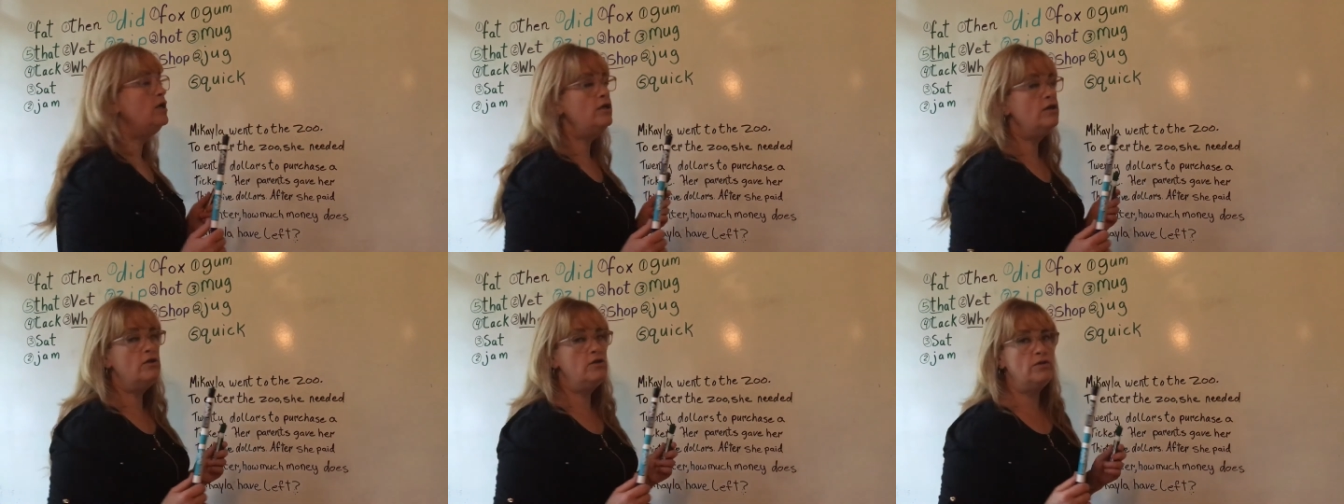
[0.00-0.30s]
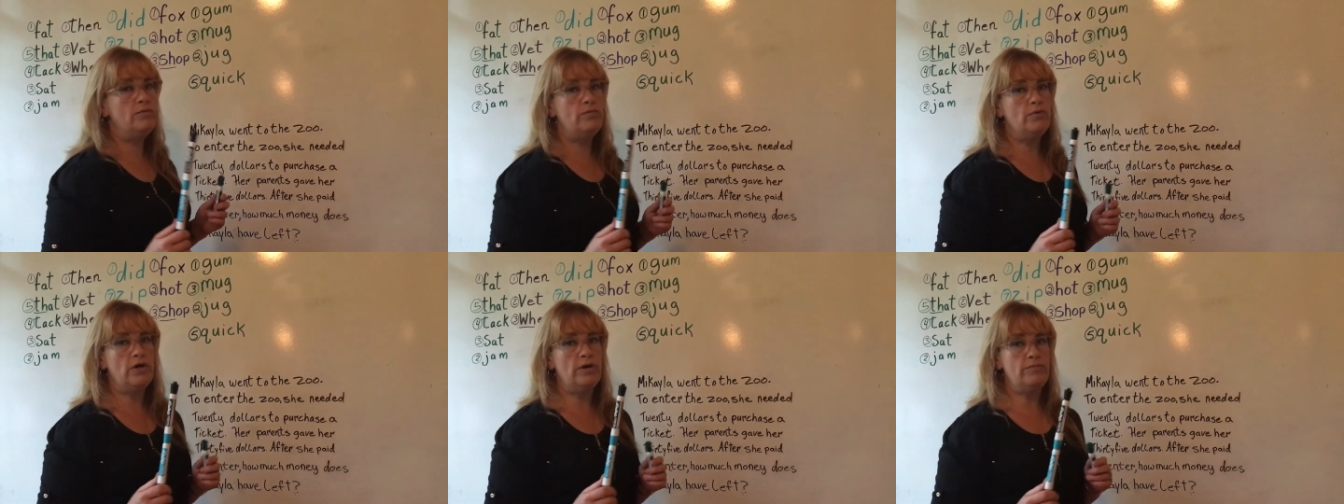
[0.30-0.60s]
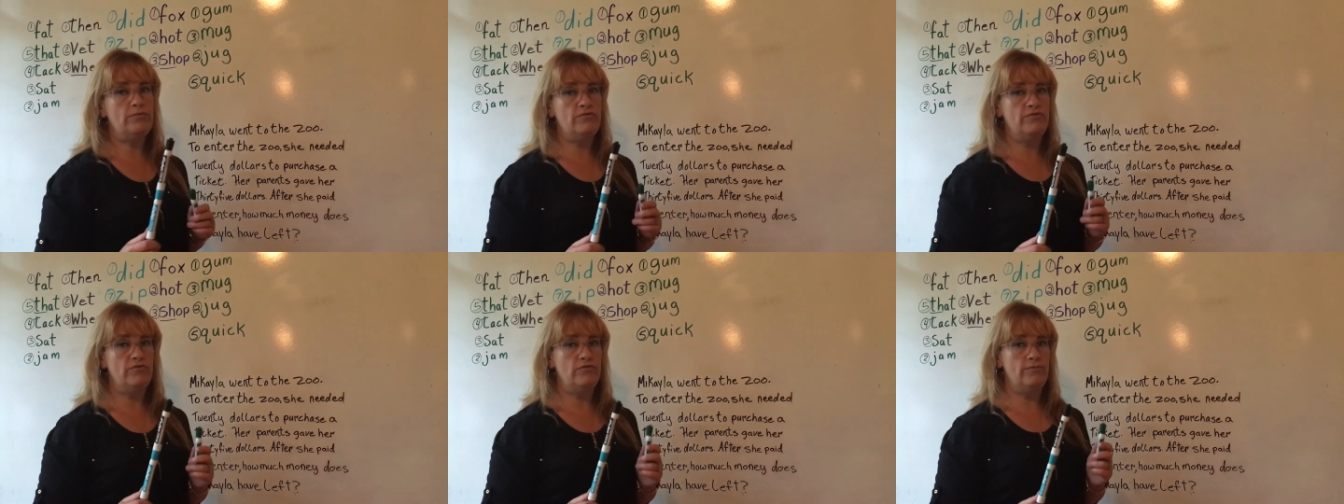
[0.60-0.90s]
to know the
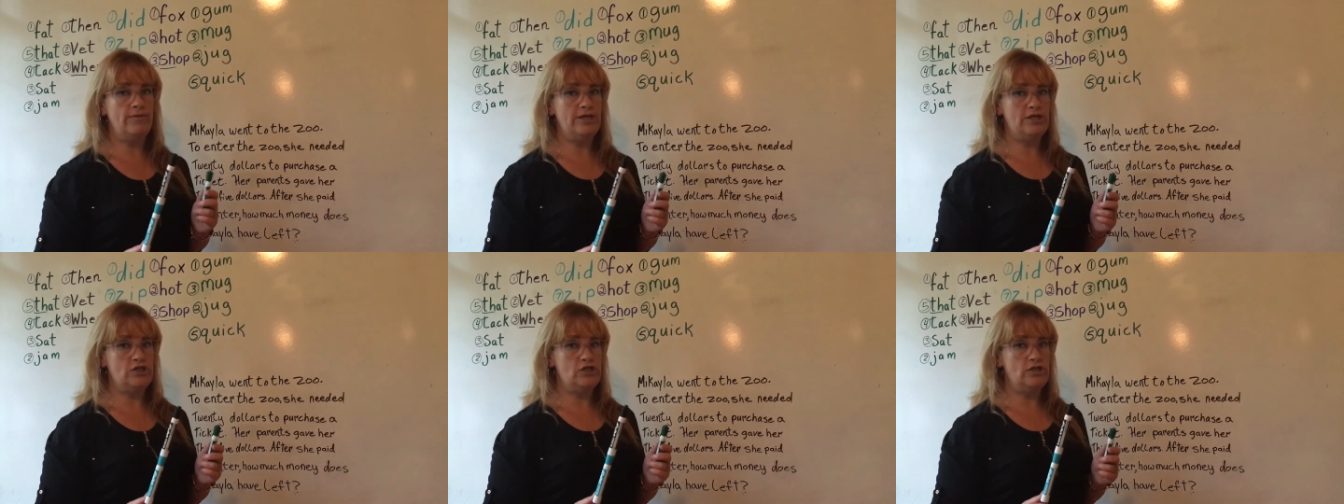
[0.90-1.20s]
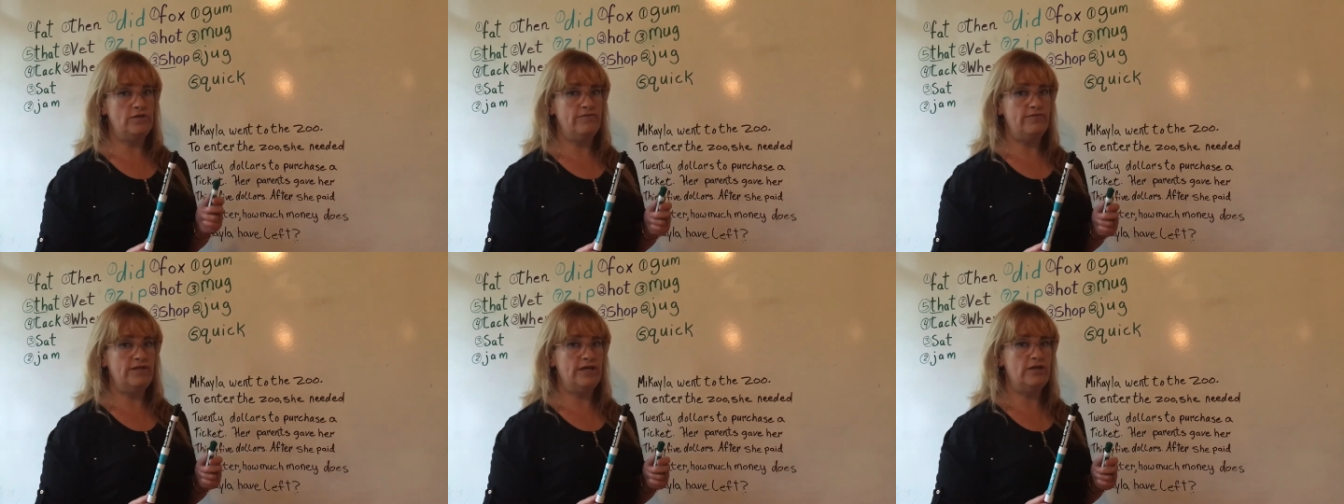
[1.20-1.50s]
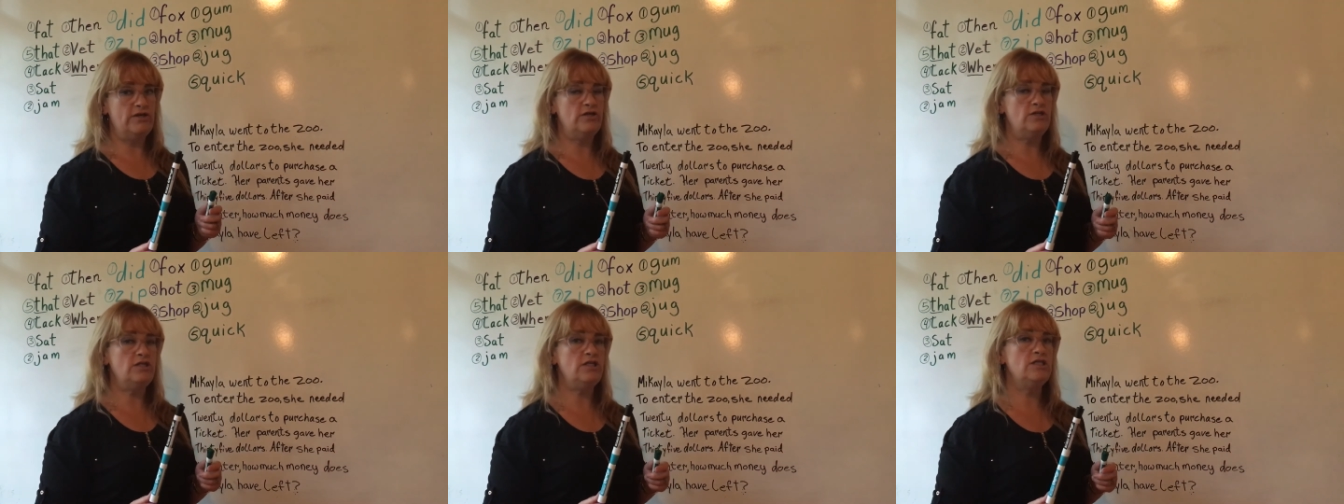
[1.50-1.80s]
proper formation of
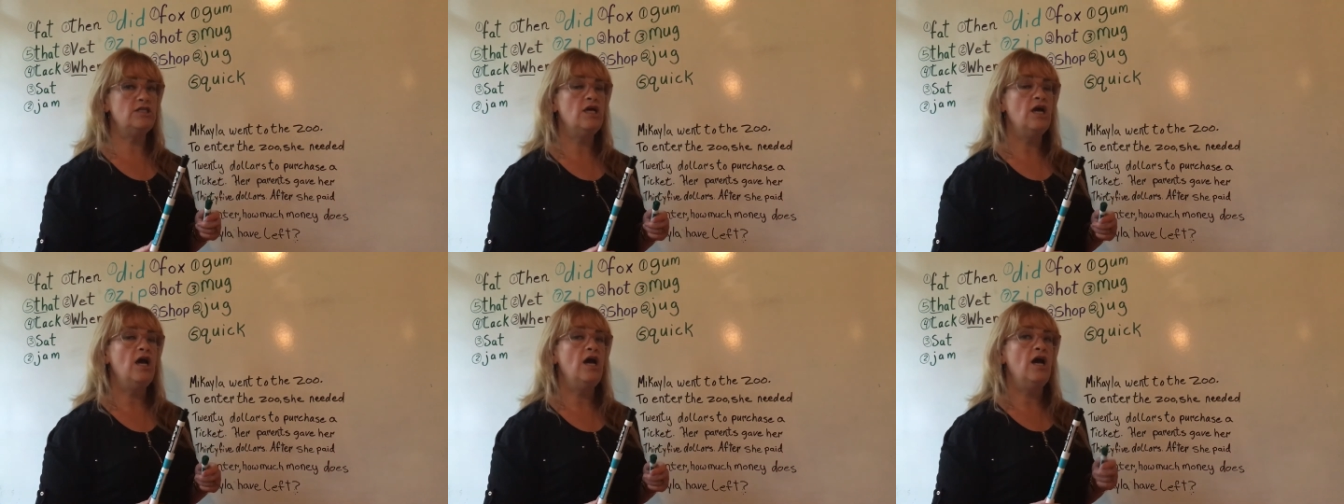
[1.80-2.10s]
letters,